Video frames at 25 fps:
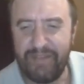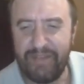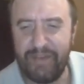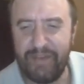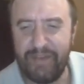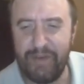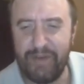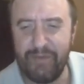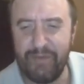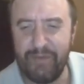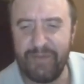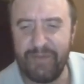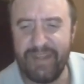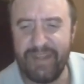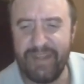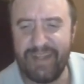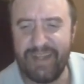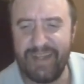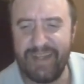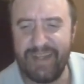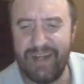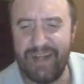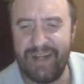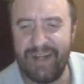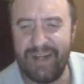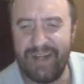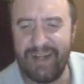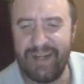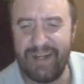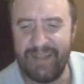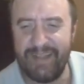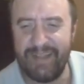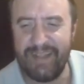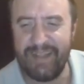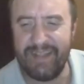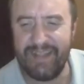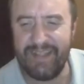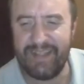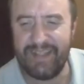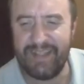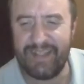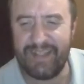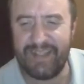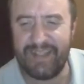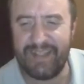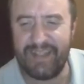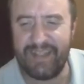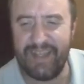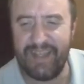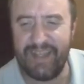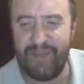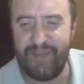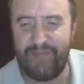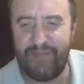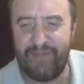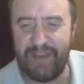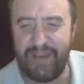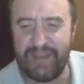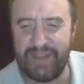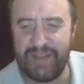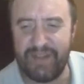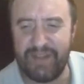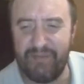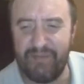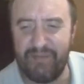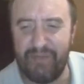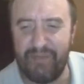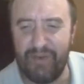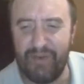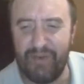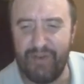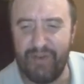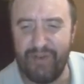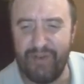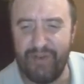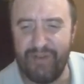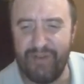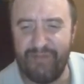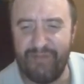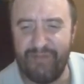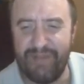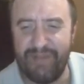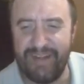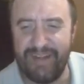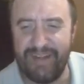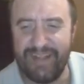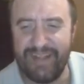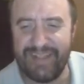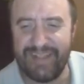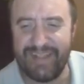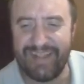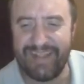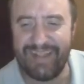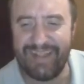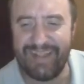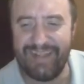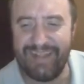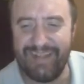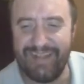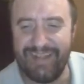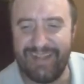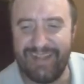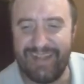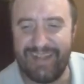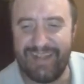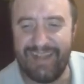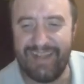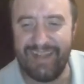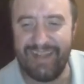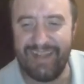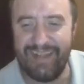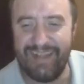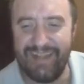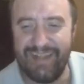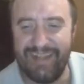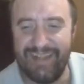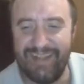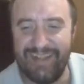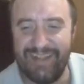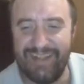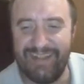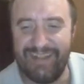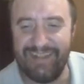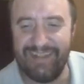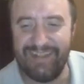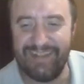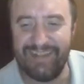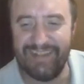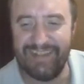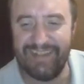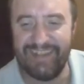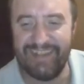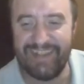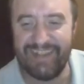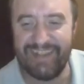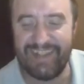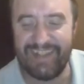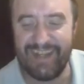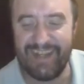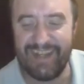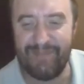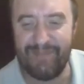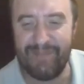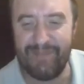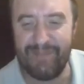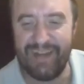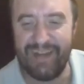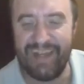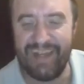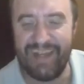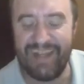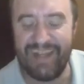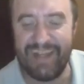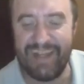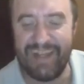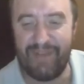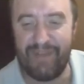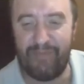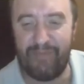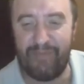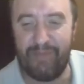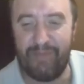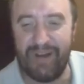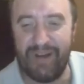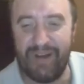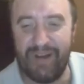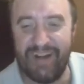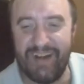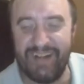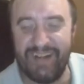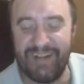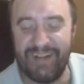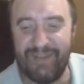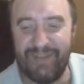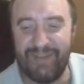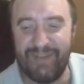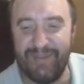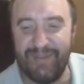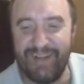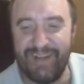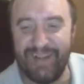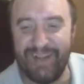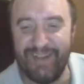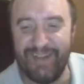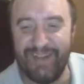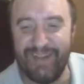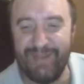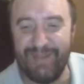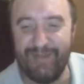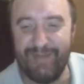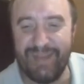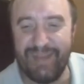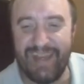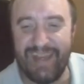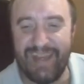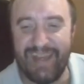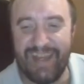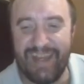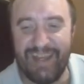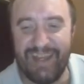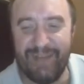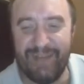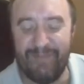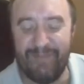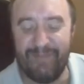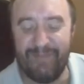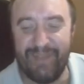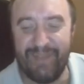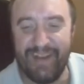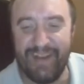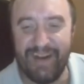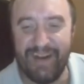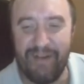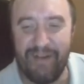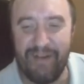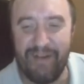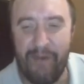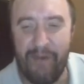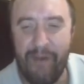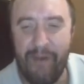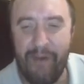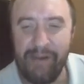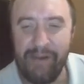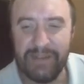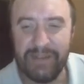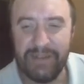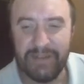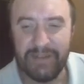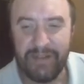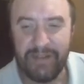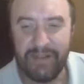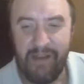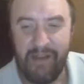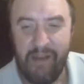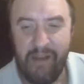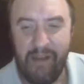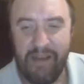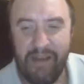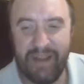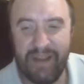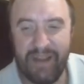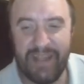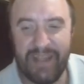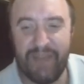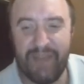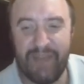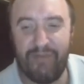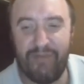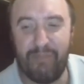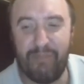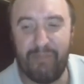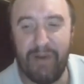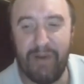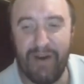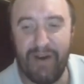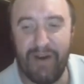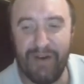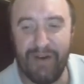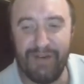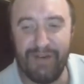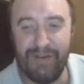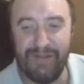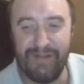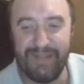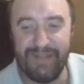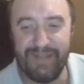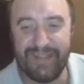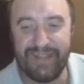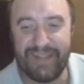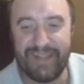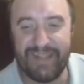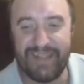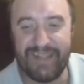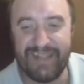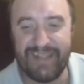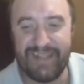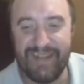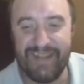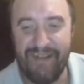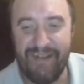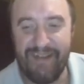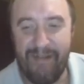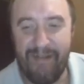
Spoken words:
Tony Khan, he's stiff as a board, but he's a good kid. Is that my NF Punk with a new name there? NF Pulse.